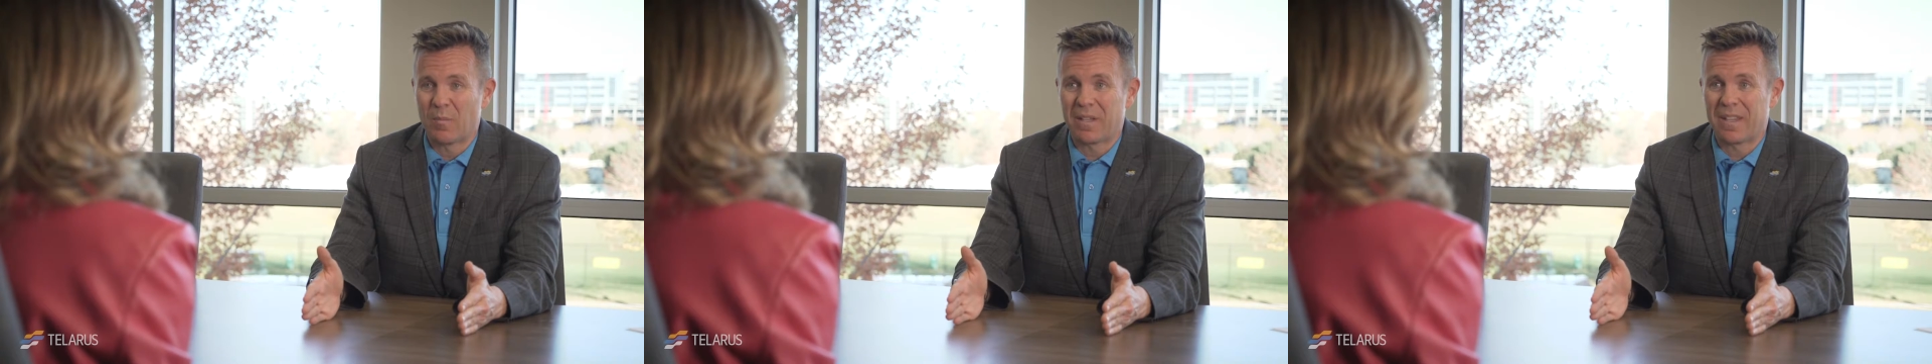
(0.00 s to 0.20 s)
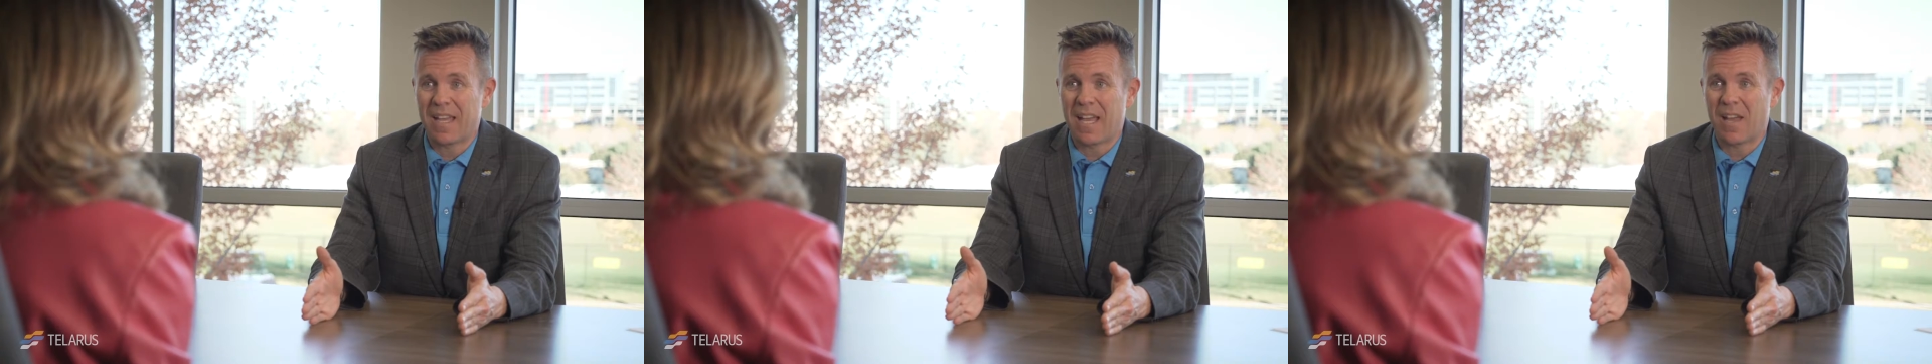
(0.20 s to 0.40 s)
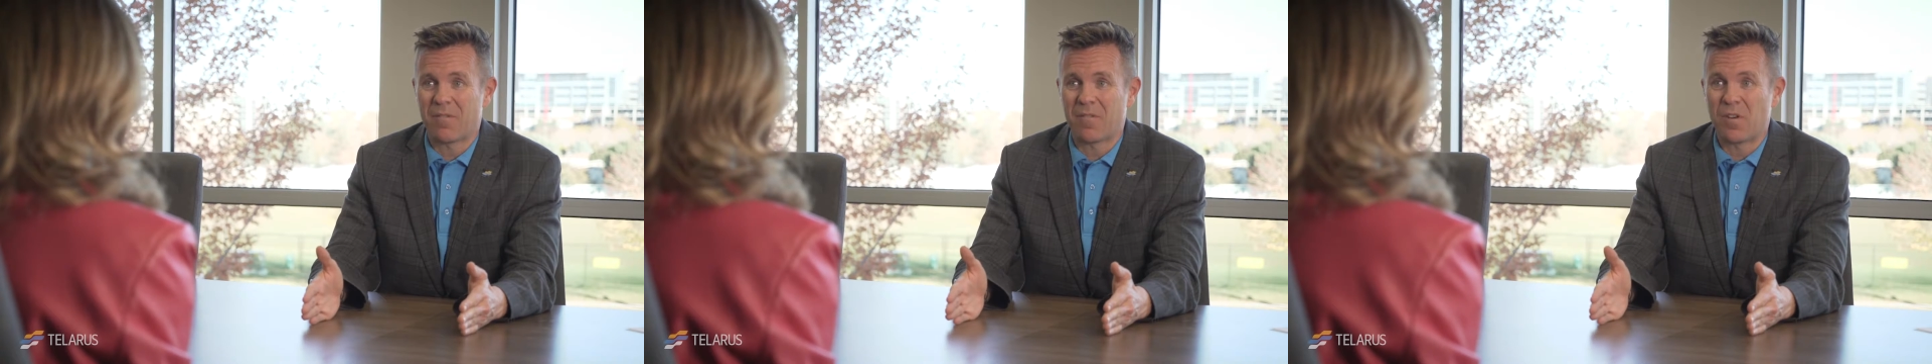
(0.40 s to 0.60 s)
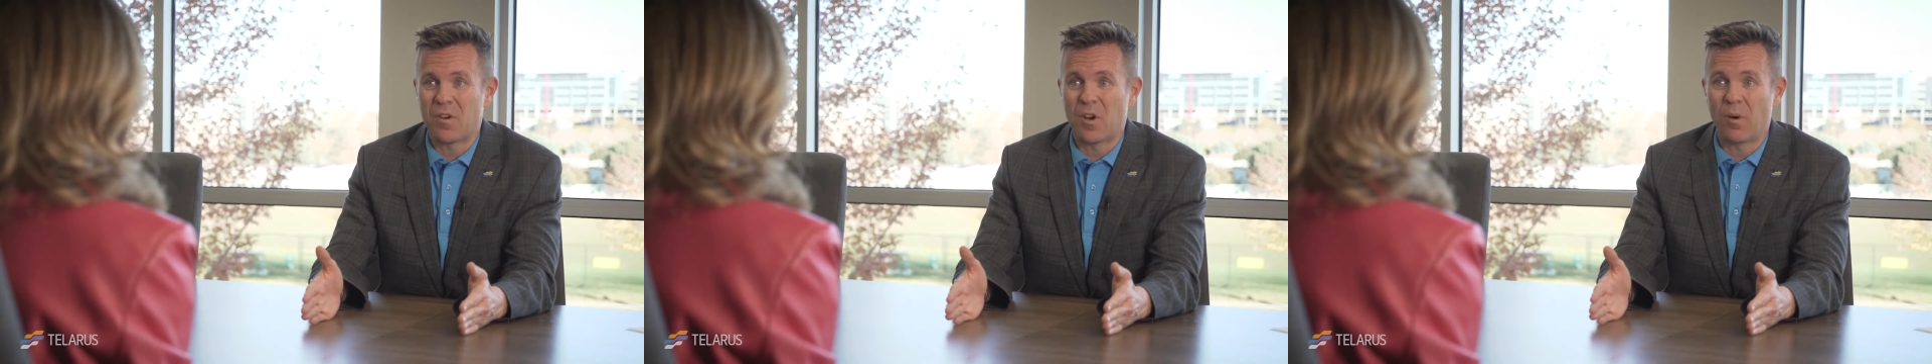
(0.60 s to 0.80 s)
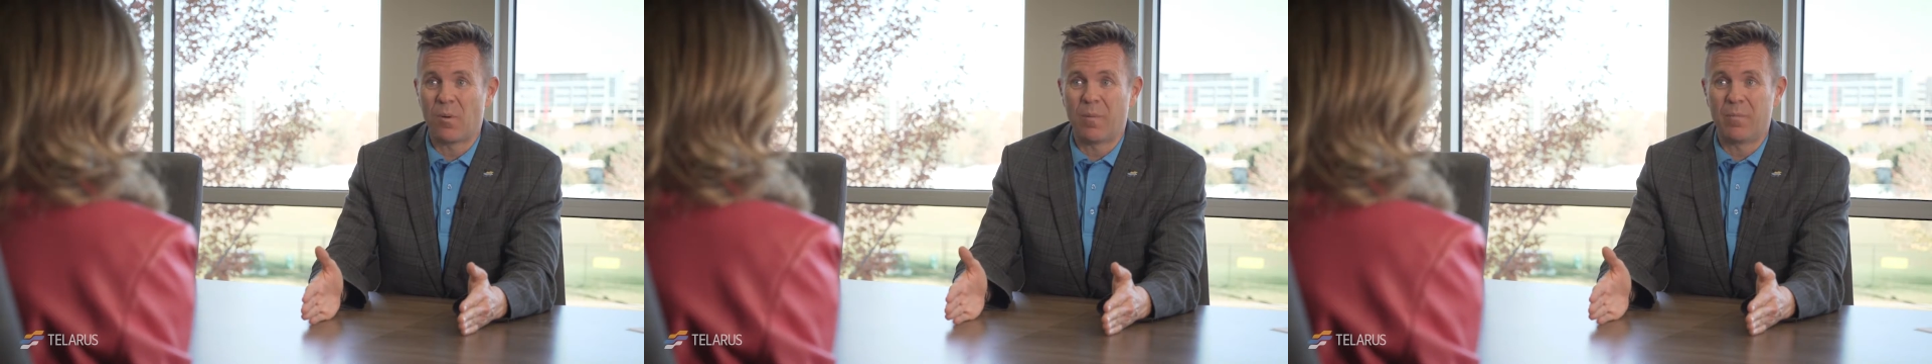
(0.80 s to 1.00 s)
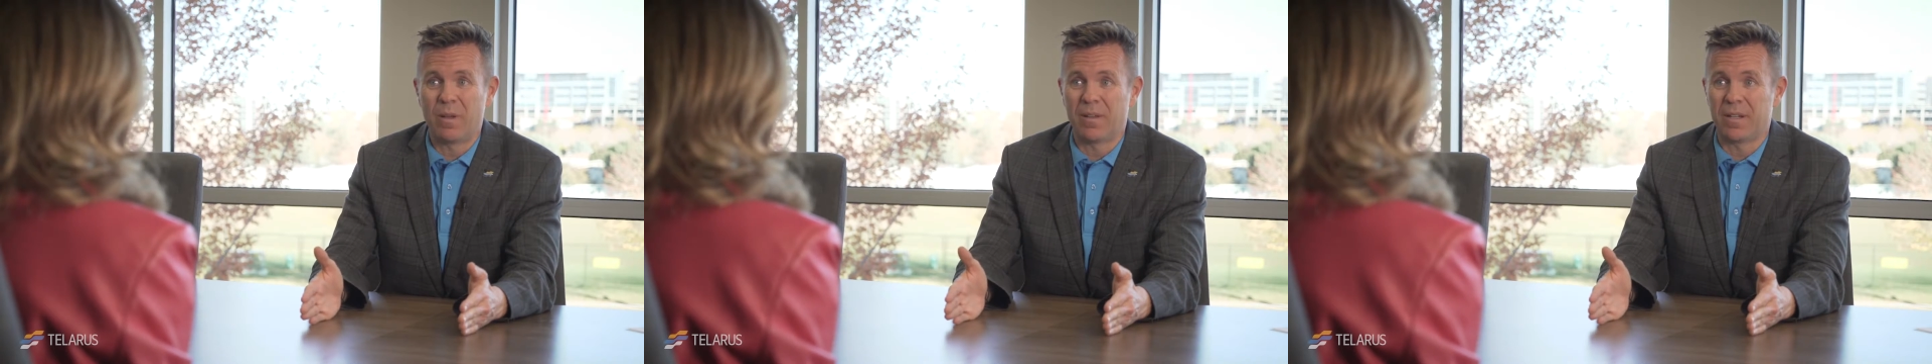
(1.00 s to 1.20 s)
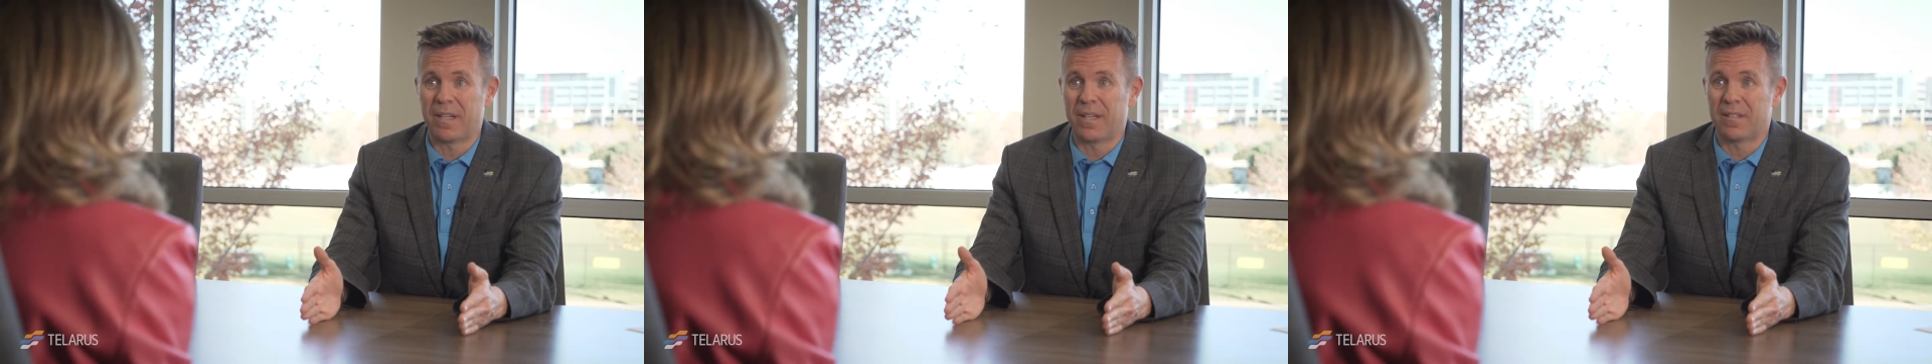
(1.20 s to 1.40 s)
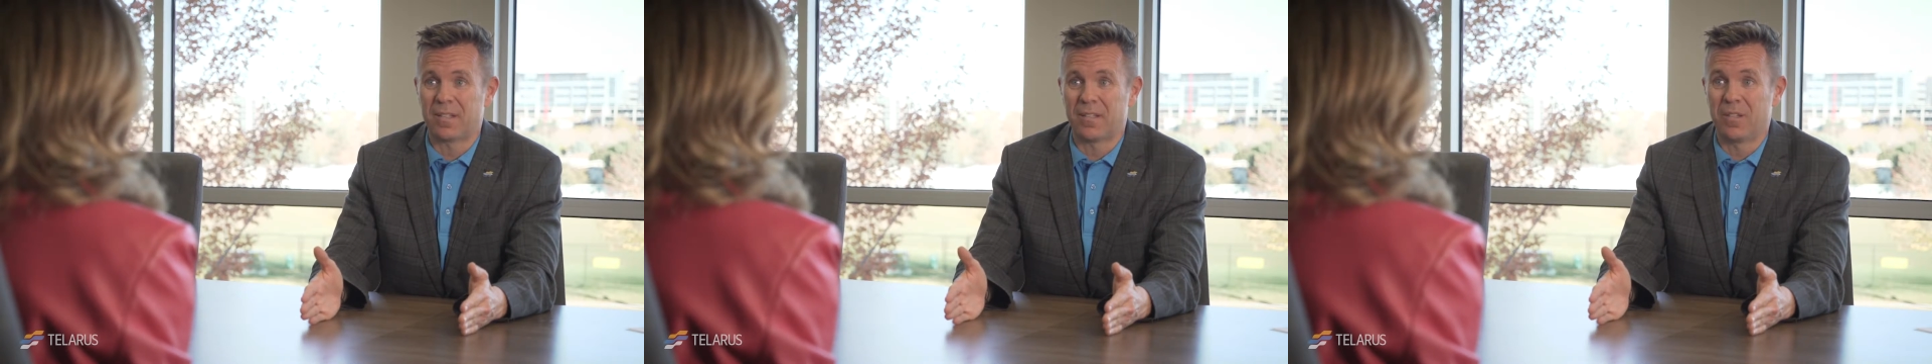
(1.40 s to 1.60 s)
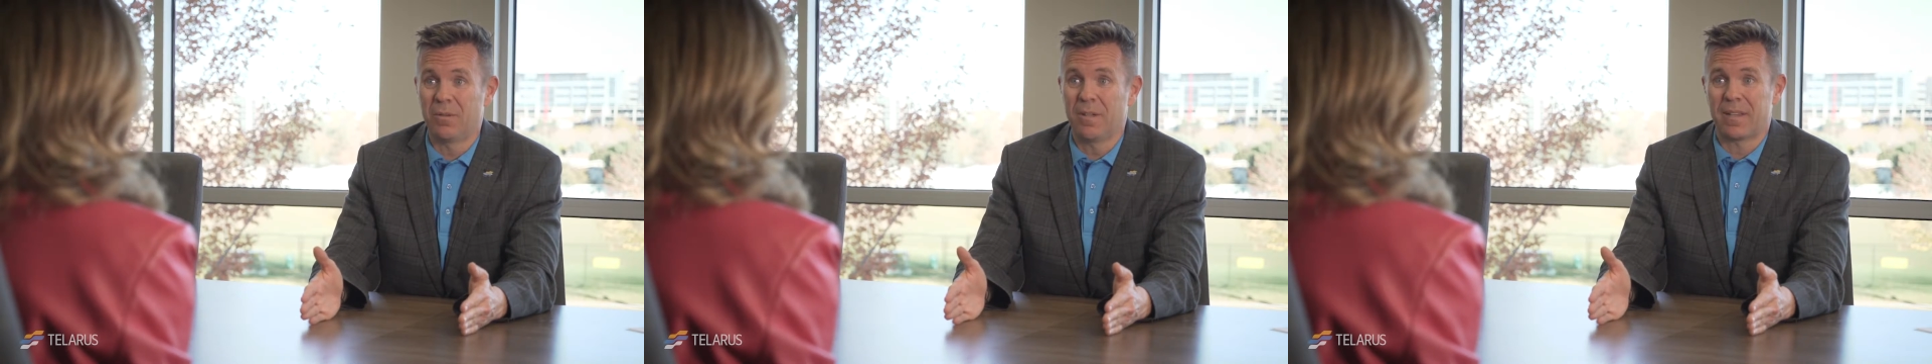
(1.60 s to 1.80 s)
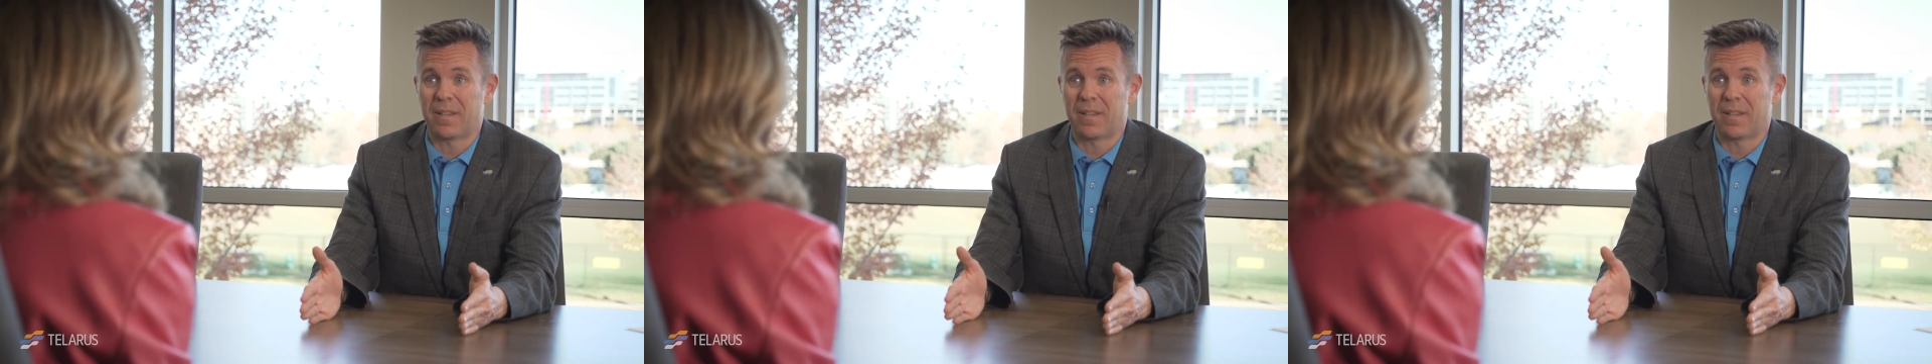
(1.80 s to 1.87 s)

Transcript: but they have no ability to do